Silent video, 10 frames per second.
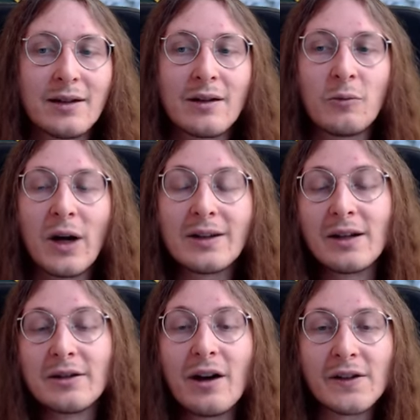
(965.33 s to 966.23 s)
White
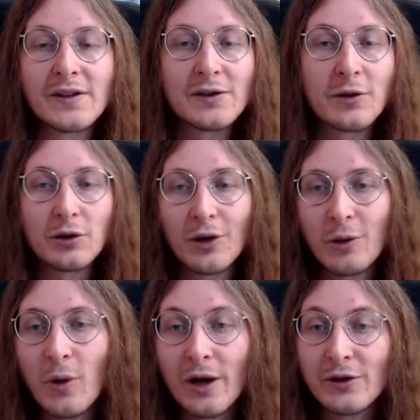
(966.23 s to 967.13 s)
King Narcissus is not gonna
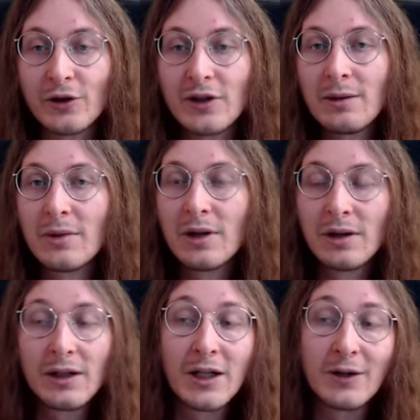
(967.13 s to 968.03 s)
one-shot them
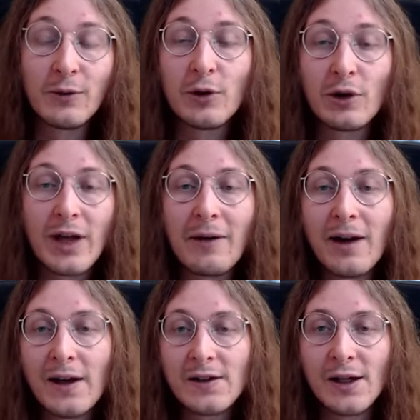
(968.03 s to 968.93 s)
if you don't have
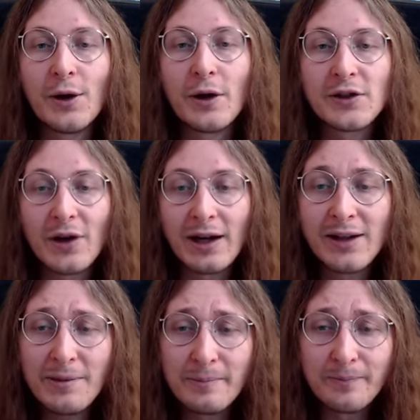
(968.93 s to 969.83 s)
like shield or
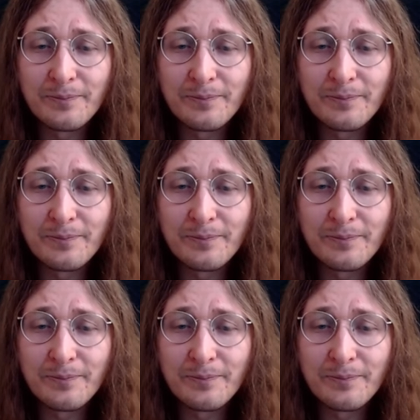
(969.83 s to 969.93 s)
strengthen.